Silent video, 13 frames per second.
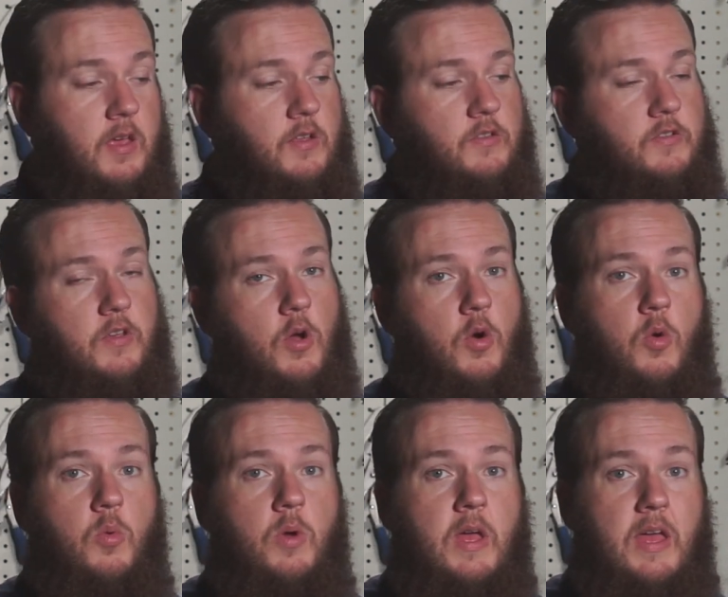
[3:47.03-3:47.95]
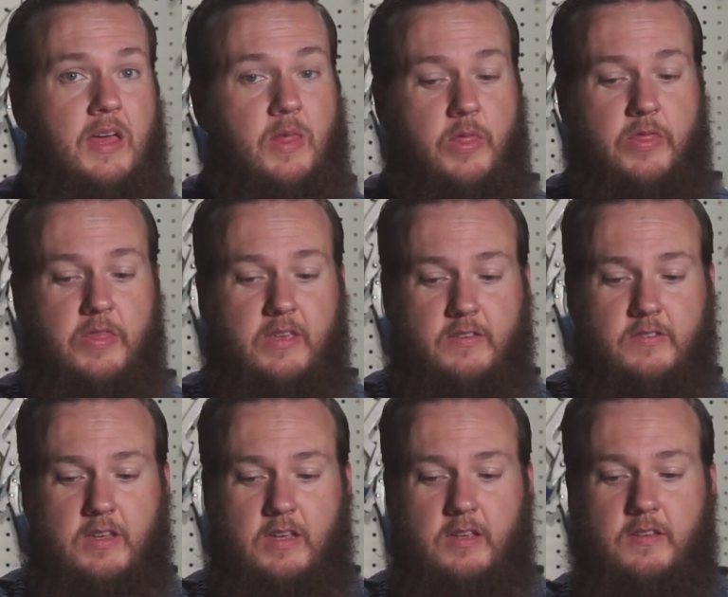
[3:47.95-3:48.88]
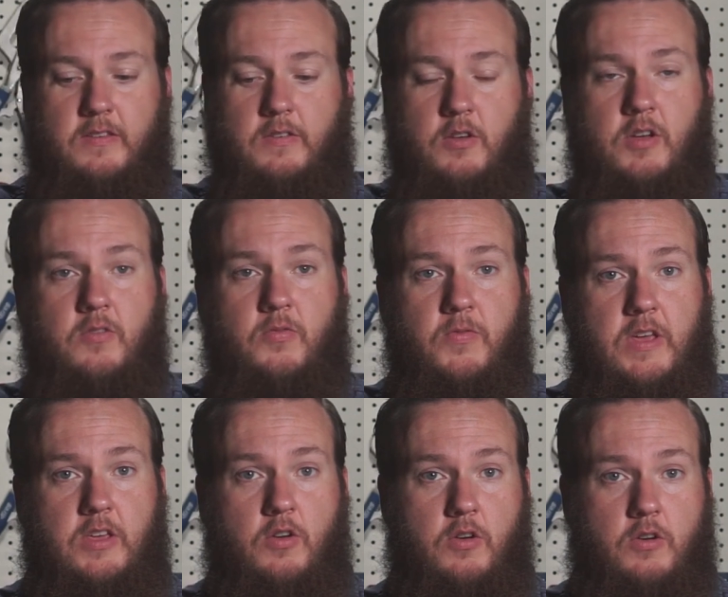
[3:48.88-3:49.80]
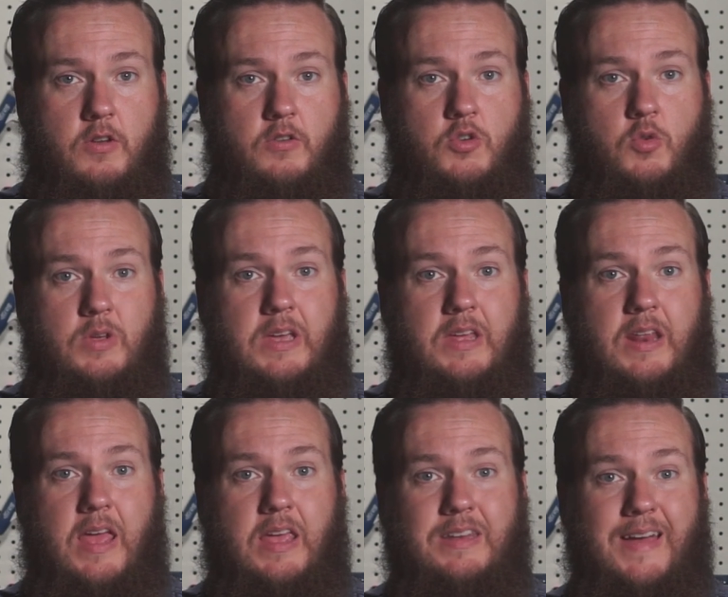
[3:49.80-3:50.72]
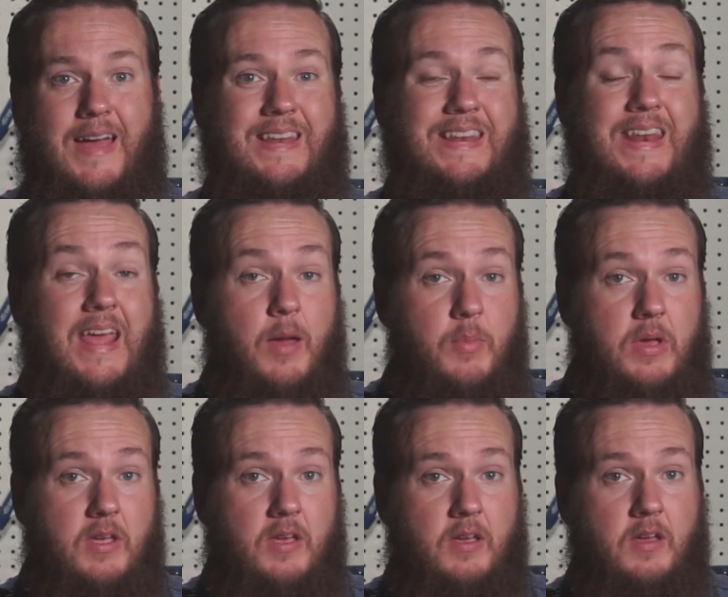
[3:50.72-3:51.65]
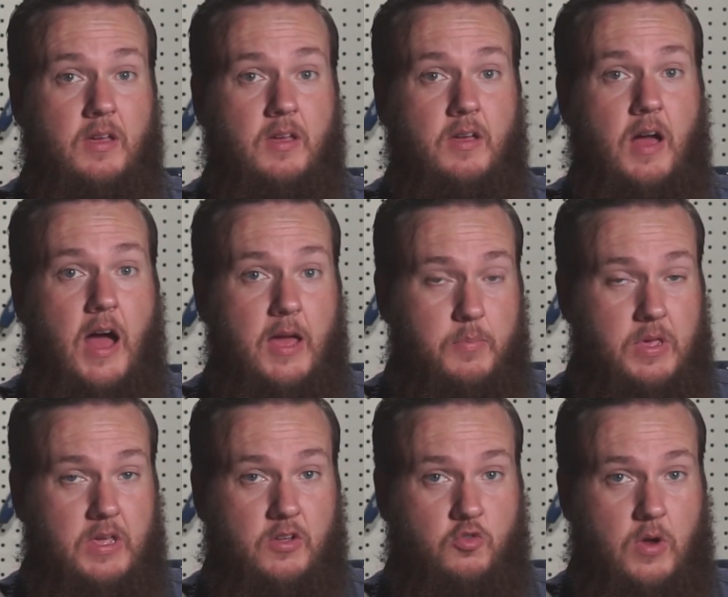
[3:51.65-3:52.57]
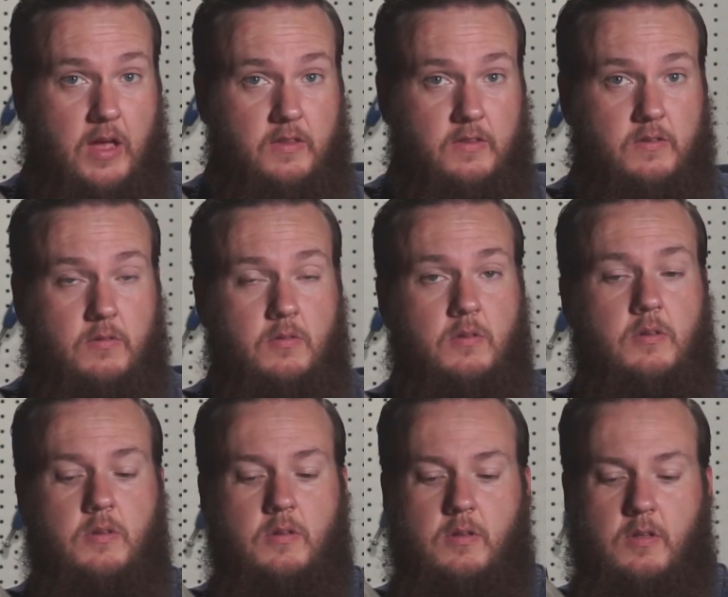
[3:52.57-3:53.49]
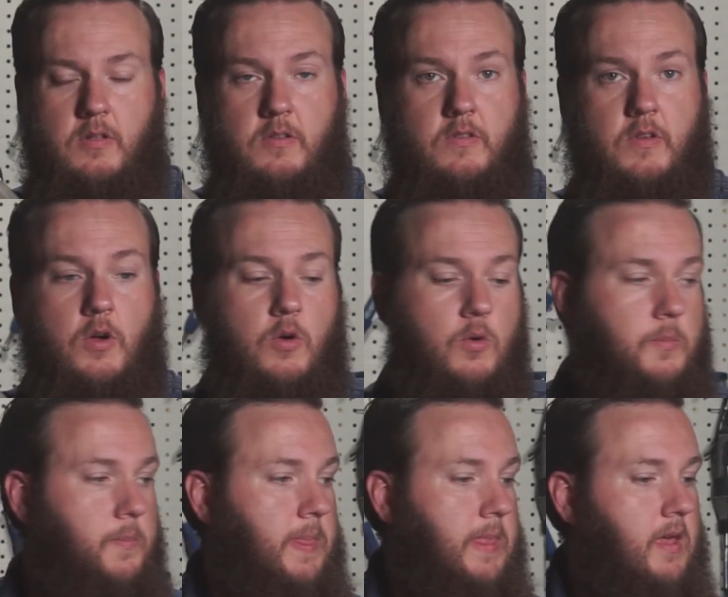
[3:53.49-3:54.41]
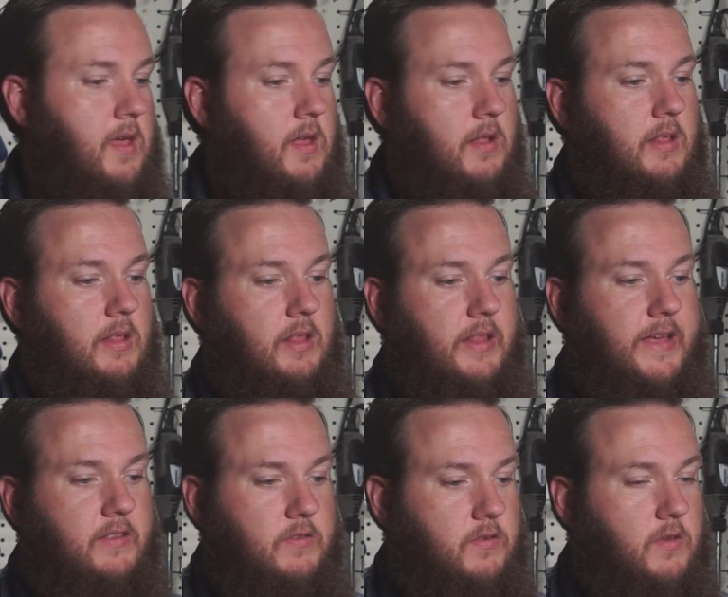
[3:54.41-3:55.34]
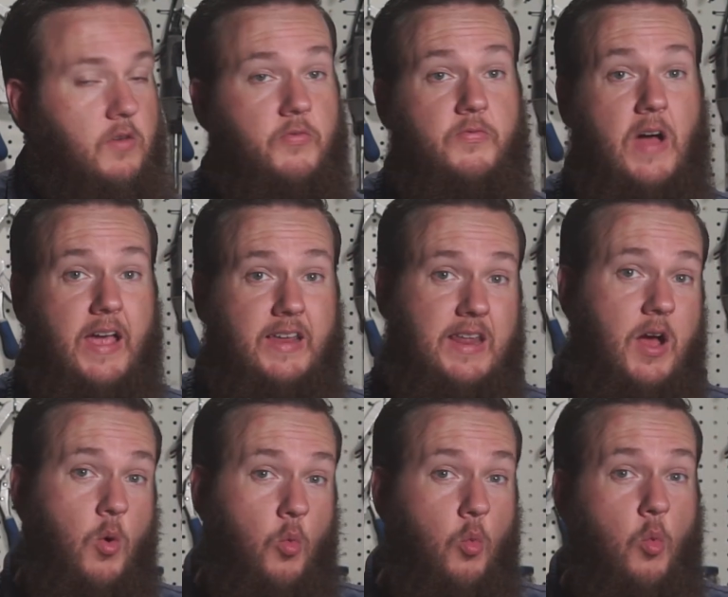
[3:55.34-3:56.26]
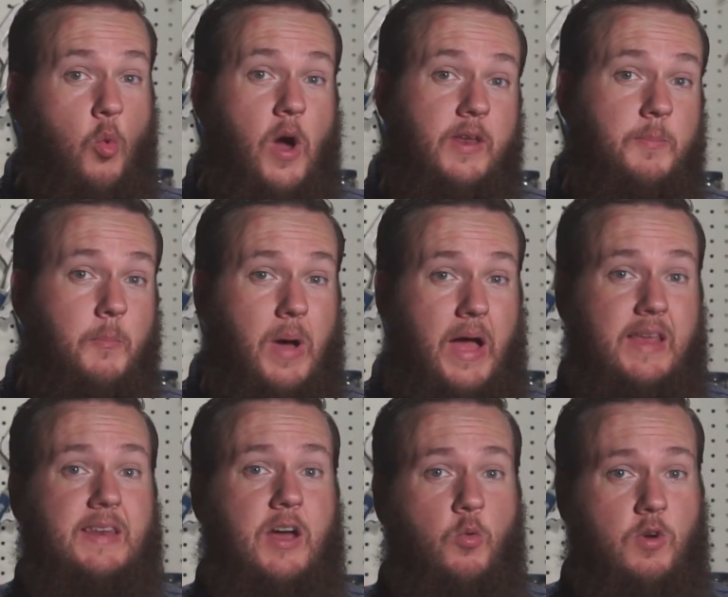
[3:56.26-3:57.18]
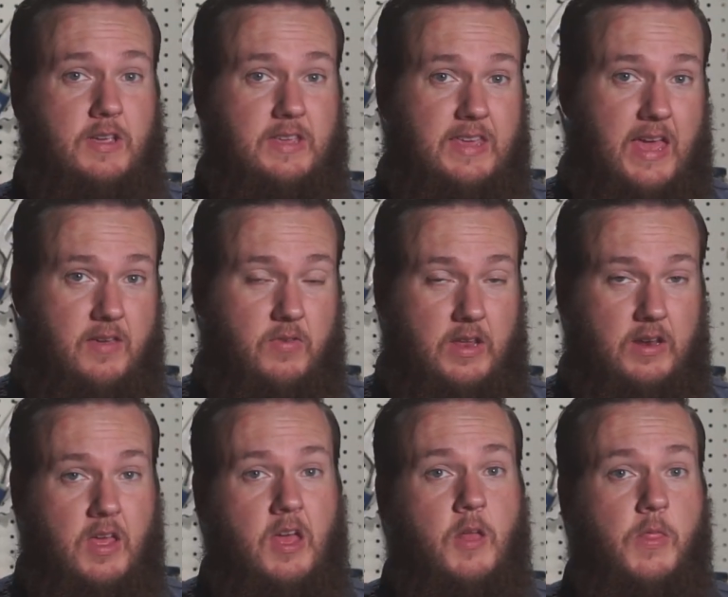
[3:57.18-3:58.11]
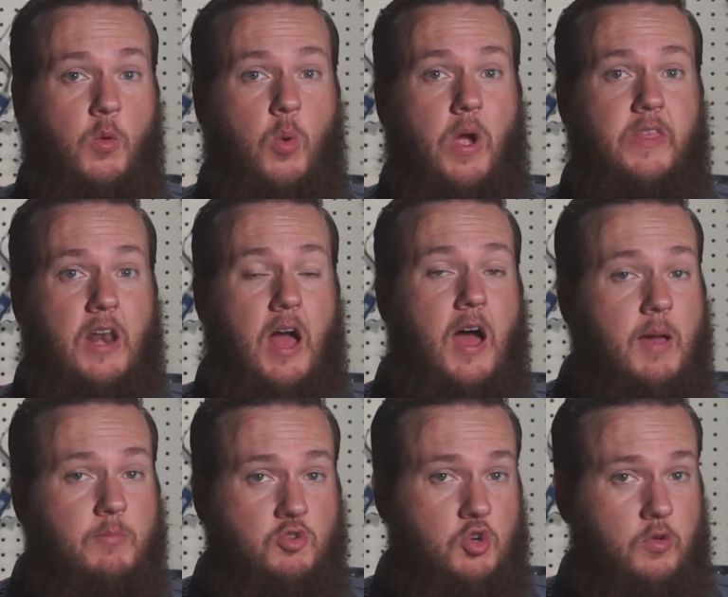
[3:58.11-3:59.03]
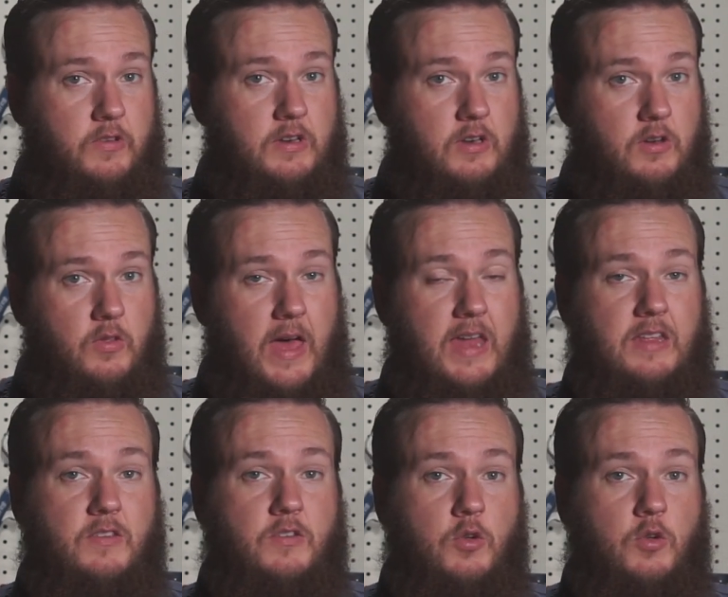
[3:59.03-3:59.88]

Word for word: So this is configured to get a dynamic I P address. So let's find out what my network gave it. The way that I'm choosing to do that is